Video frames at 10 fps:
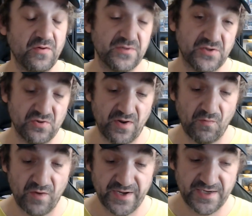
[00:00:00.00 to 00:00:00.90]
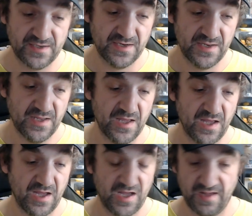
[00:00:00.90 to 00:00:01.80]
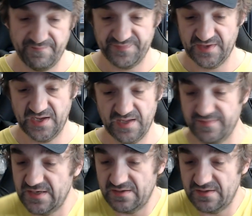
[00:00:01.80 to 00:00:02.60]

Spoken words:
were the two I wanted. I mean,